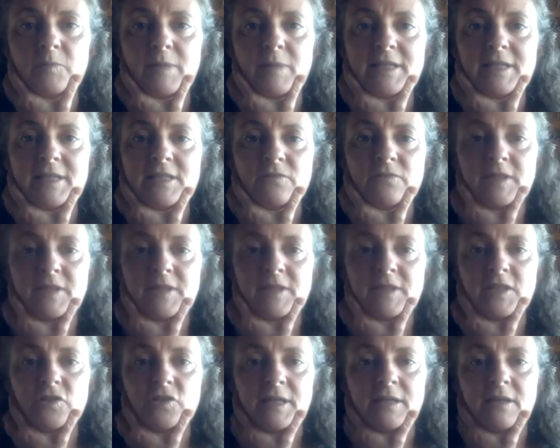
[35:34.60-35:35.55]
ways to
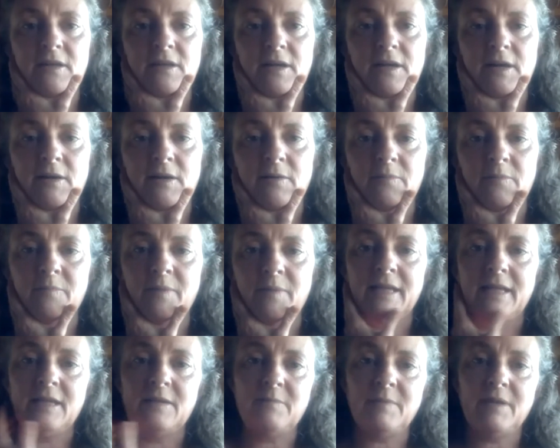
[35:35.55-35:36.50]
reach me. Our,
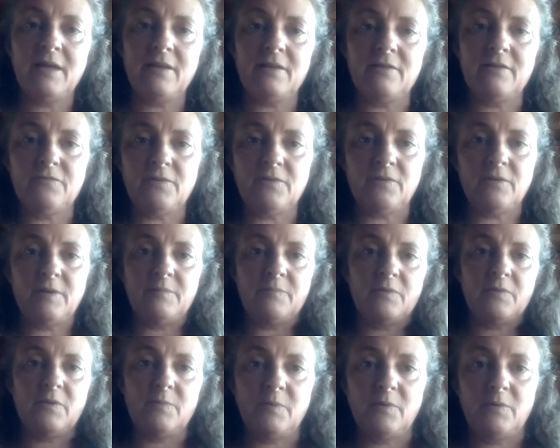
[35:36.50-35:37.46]
my email and phone
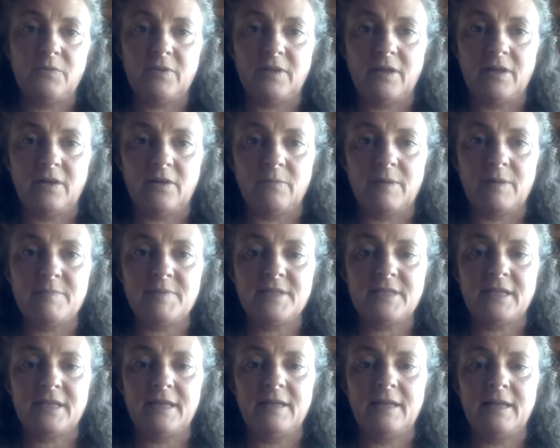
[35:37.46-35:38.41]
number are both on our
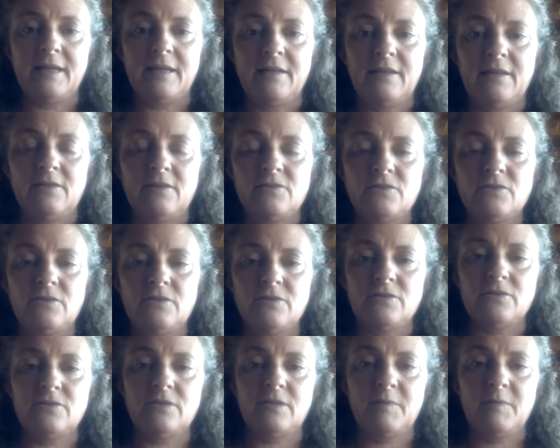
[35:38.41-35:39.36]
website, and there's
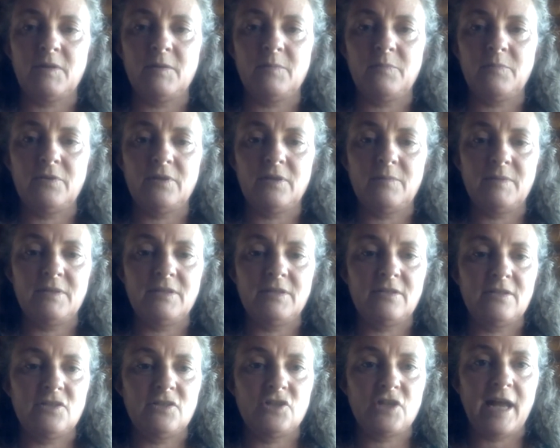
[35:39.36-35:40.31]
also I'm going to put them
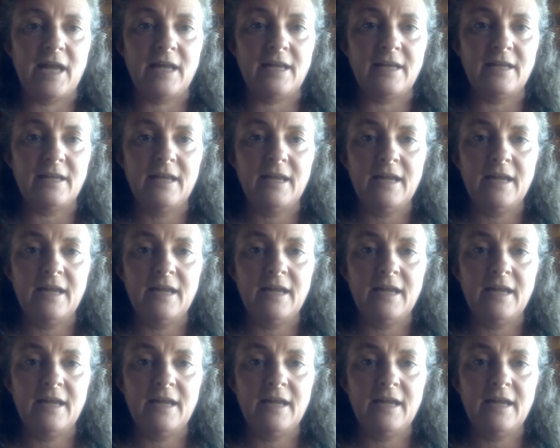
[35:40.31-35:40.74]
into the chat.